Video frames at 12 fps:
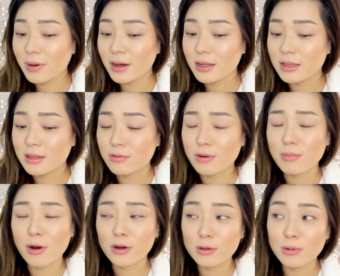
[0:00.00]
but the
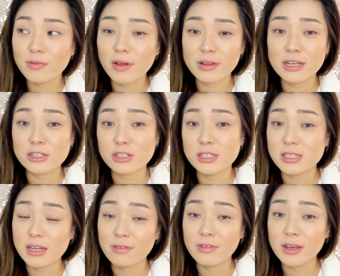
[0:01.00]
Remarkable foundation is
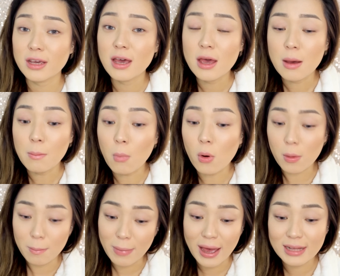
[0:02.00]
definitely
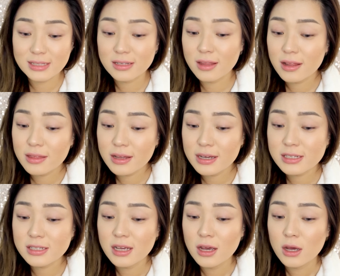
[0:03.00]
more matte than
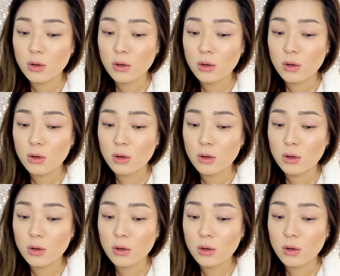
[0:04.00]
this,